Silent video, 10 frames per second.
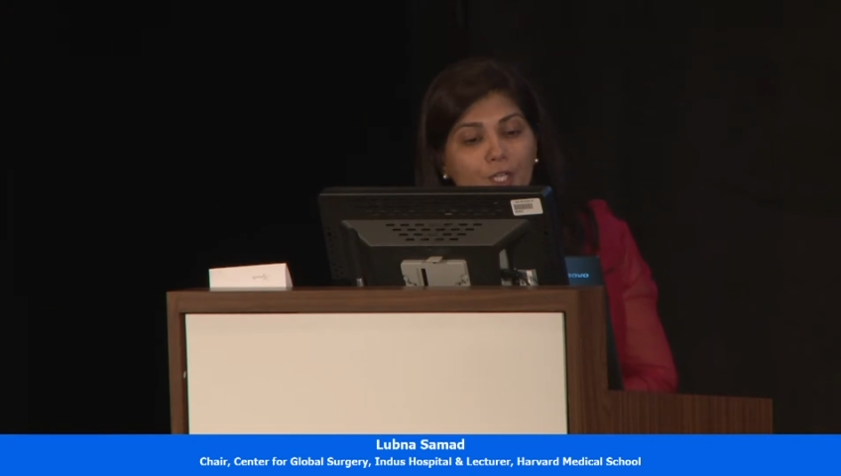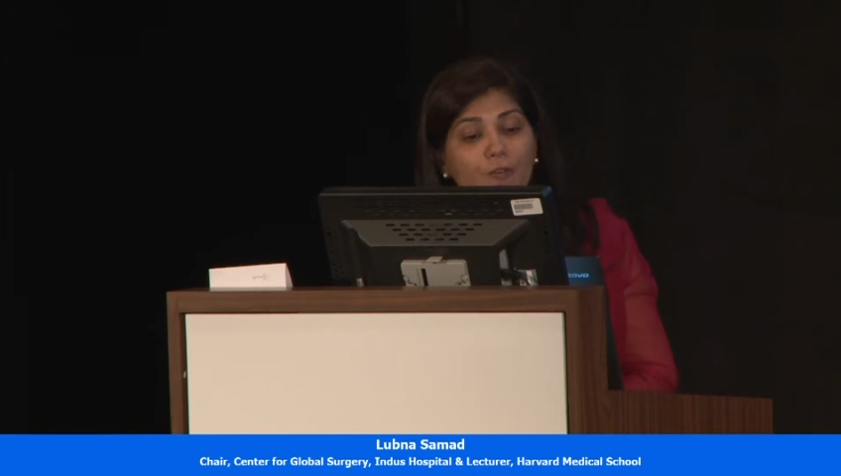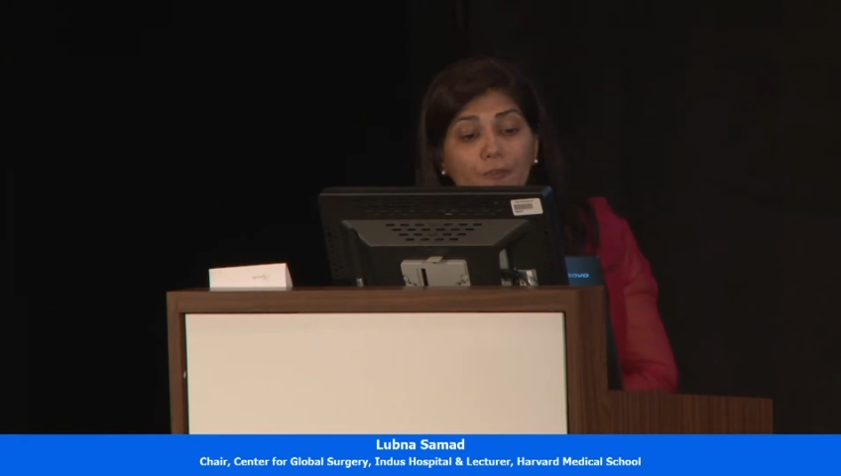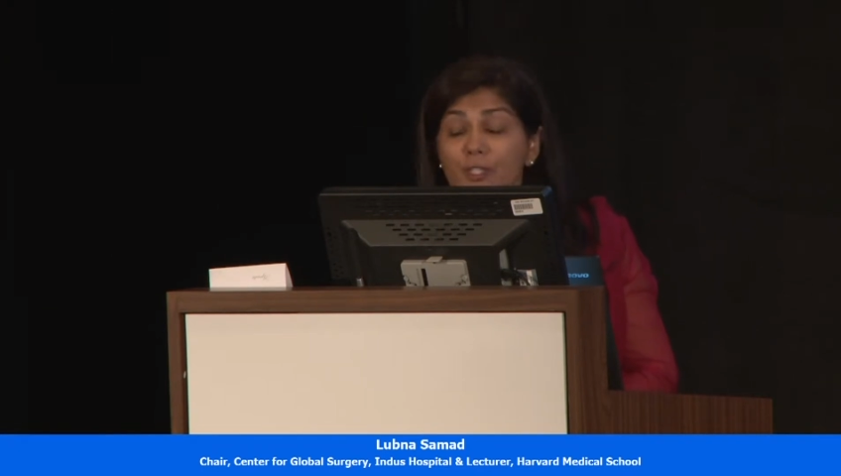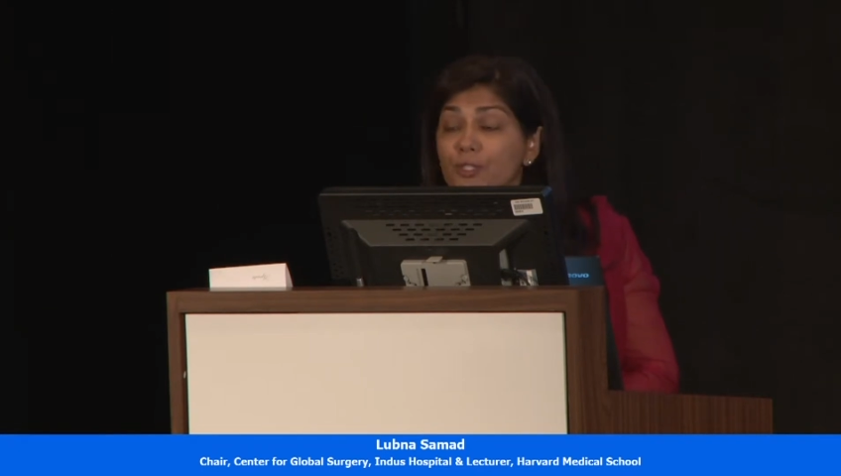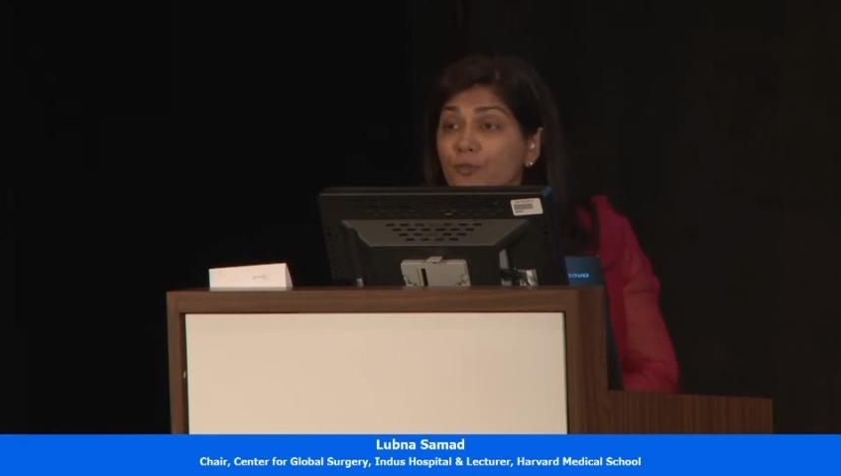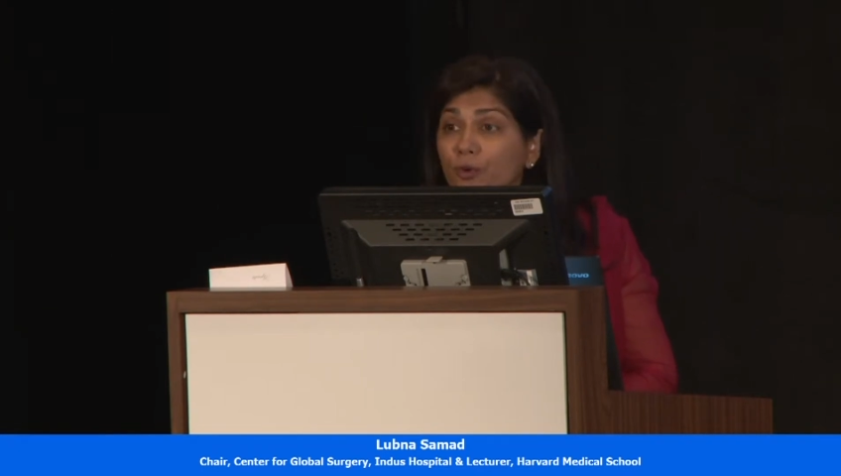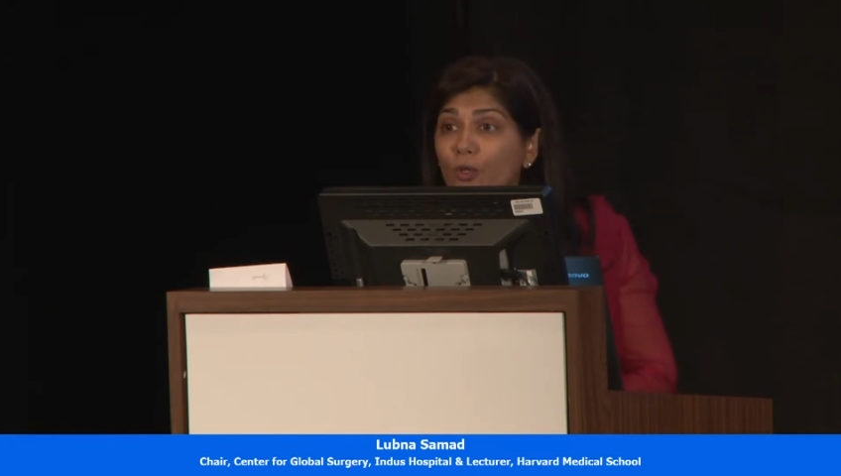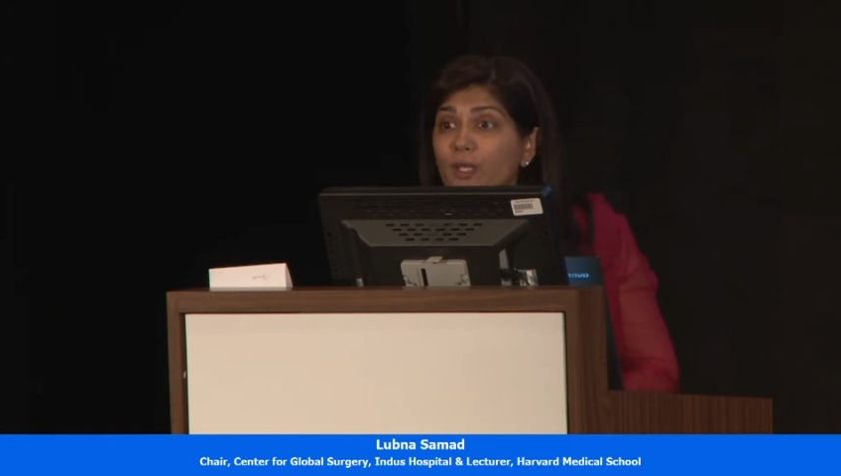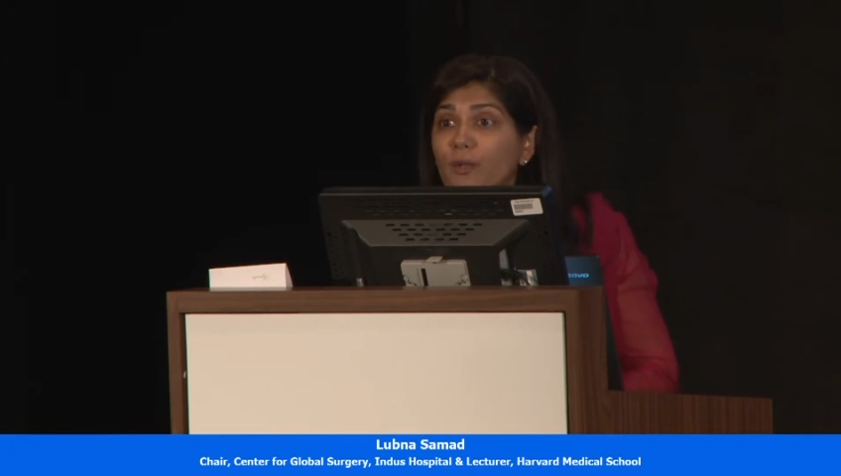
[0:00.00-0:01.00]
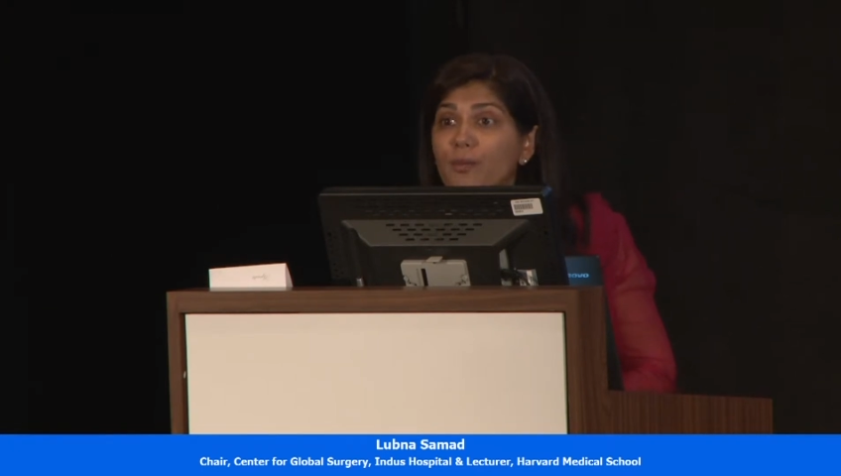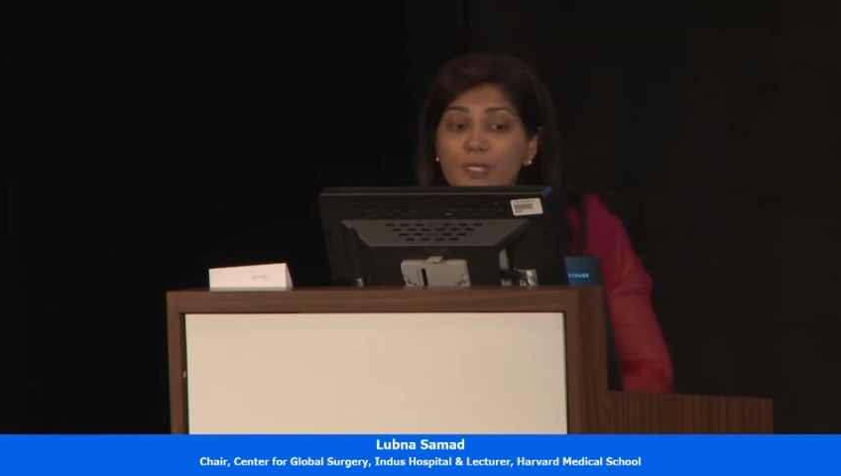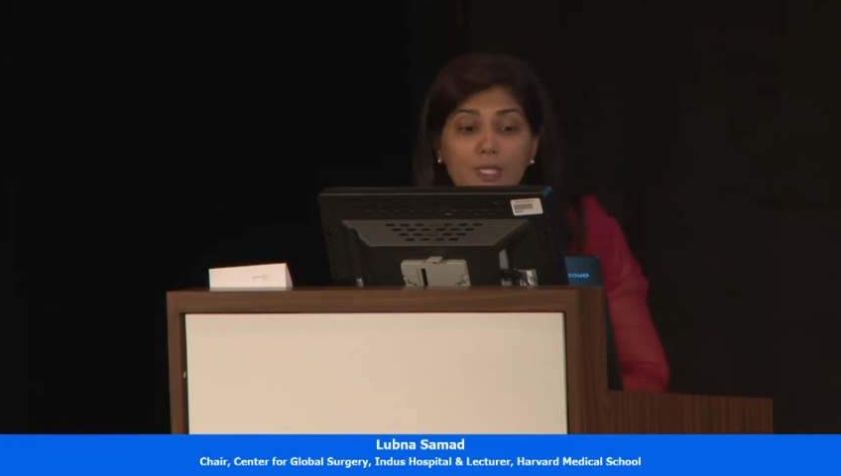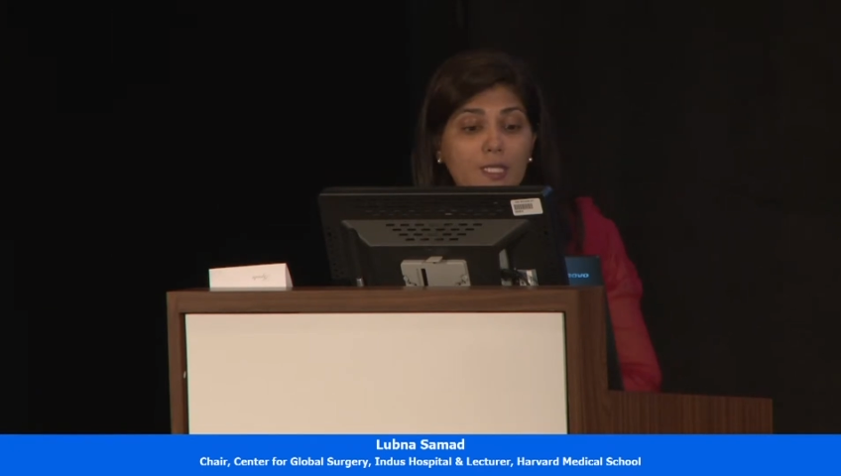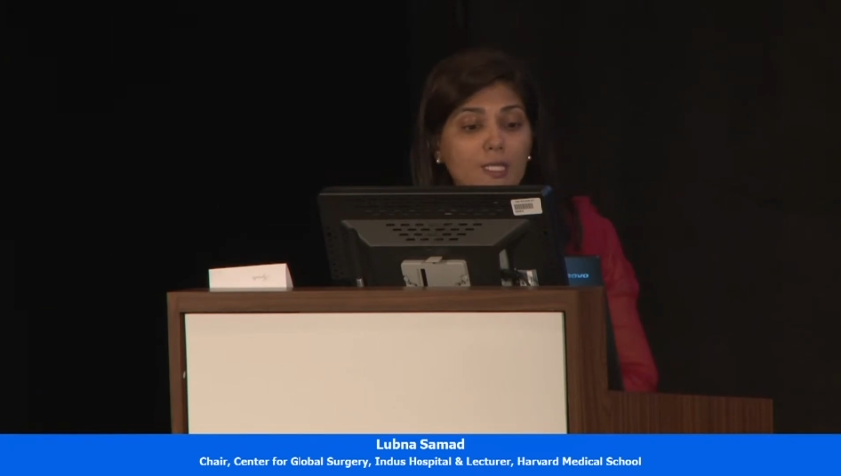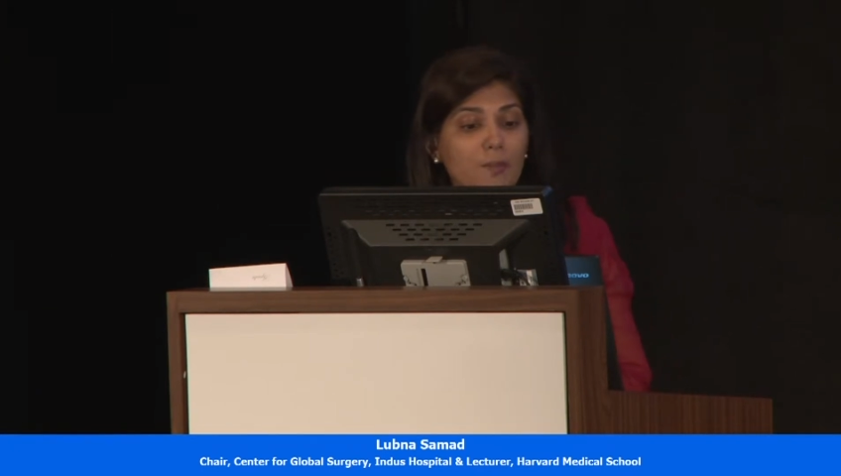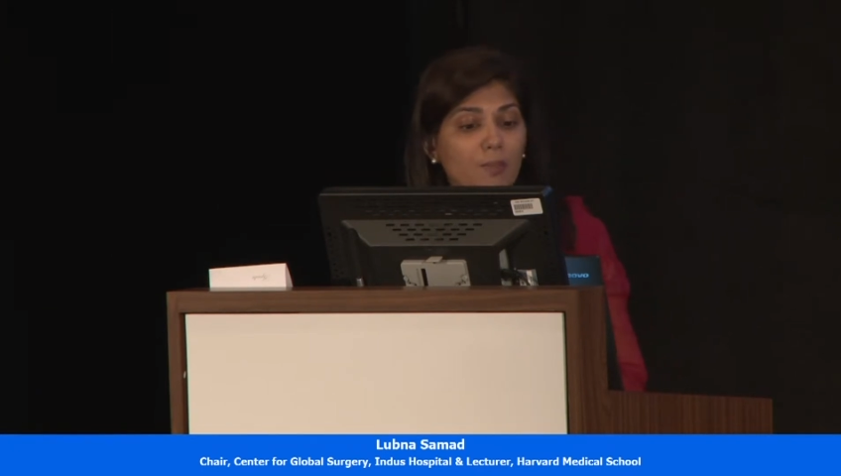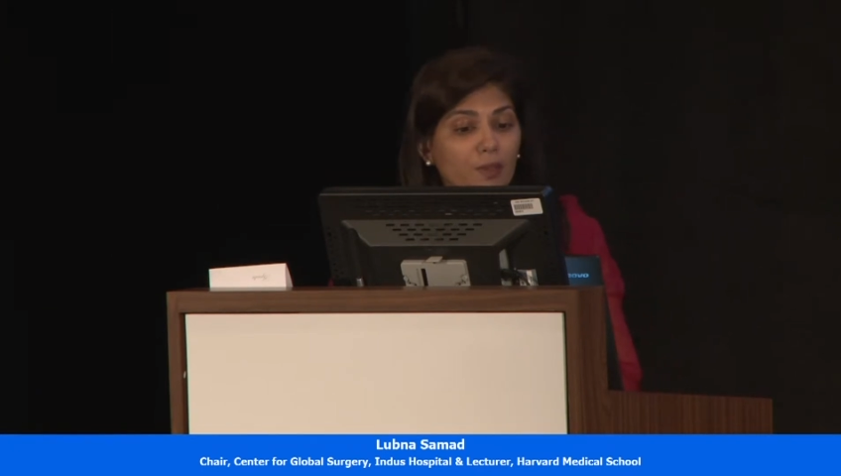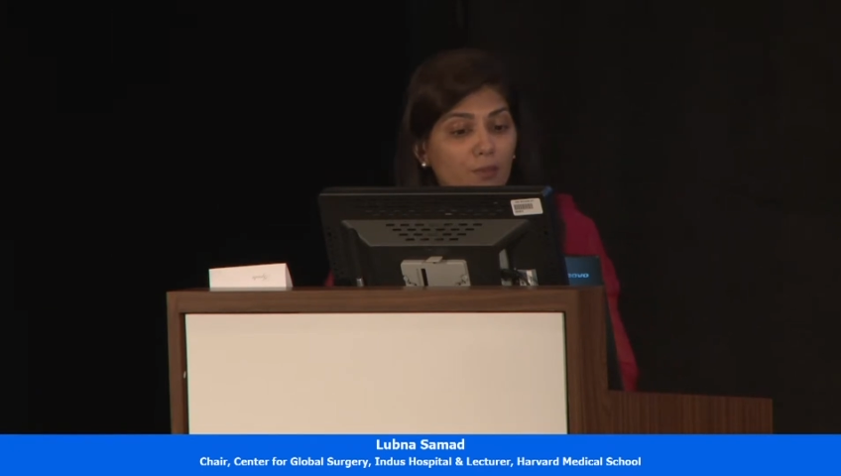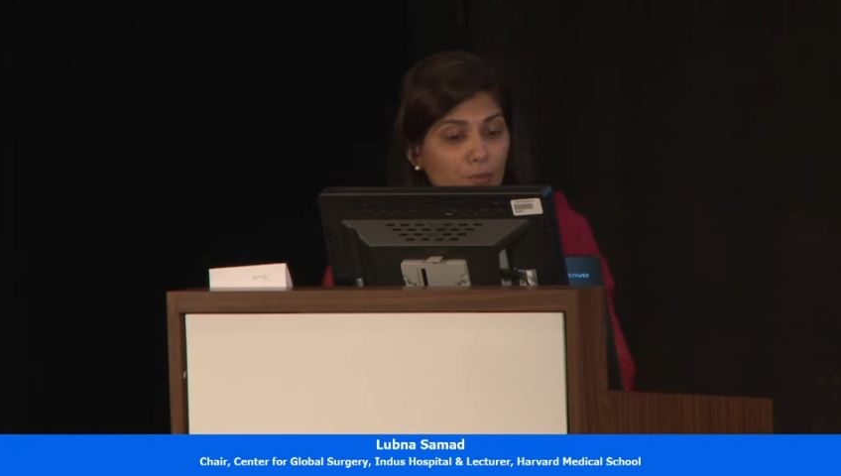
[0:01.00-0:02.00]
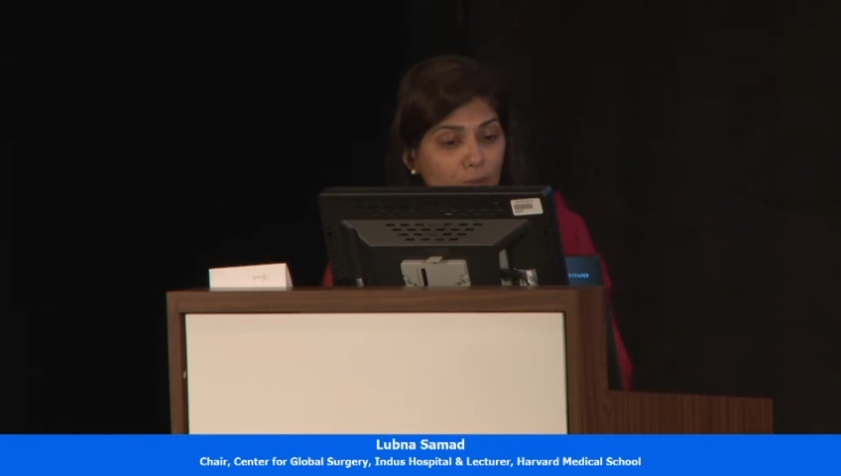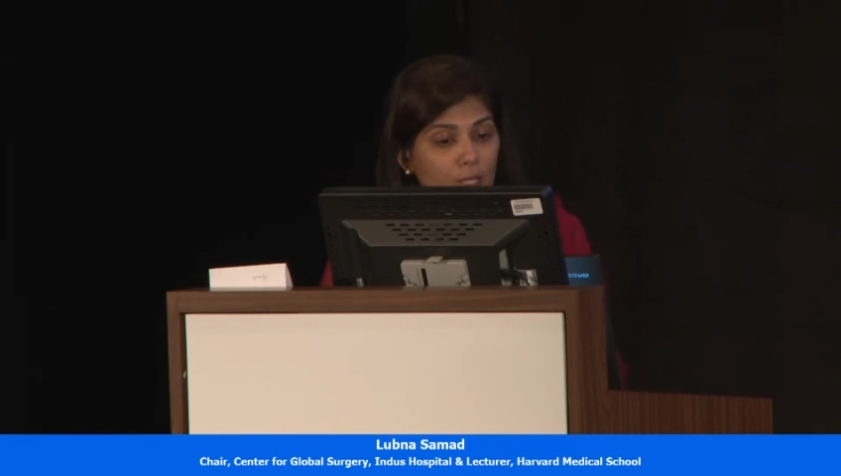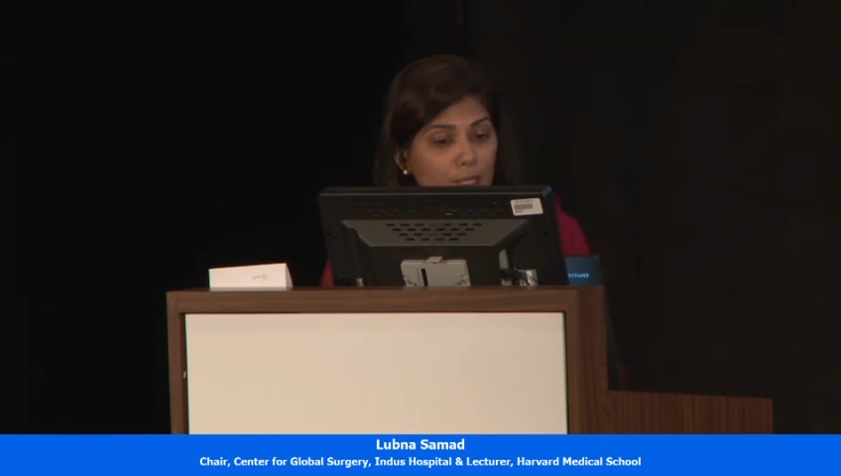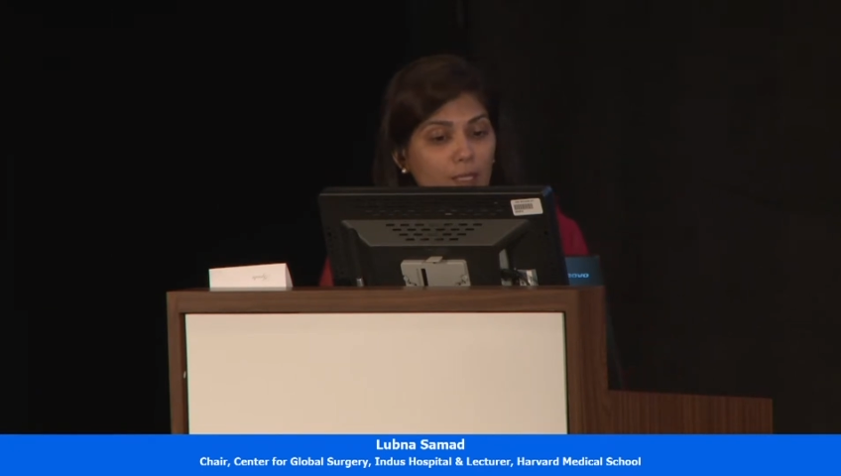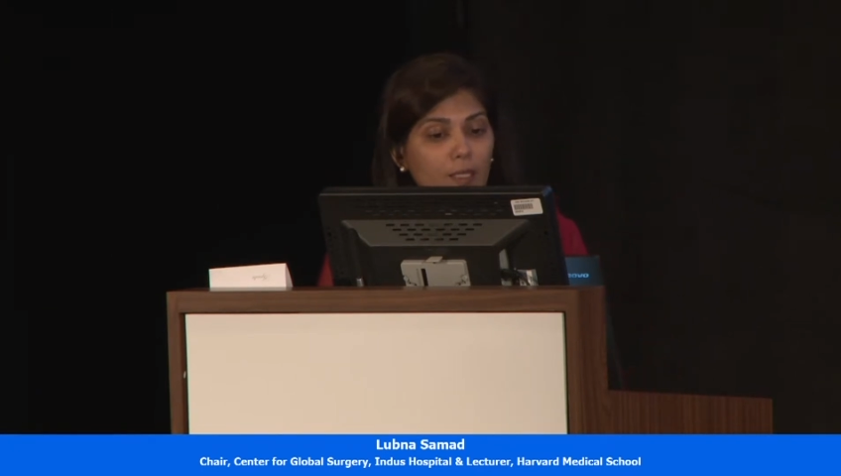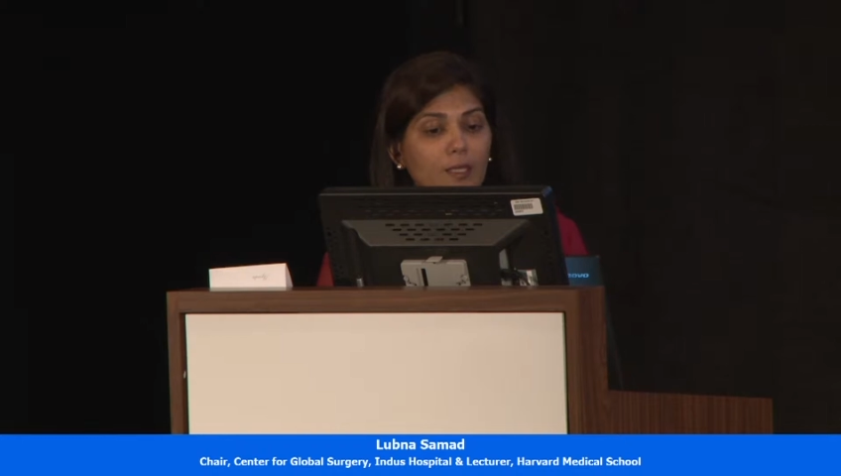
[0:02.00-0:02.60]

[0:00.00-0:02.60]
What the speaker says: First of all, there was the DCP-3,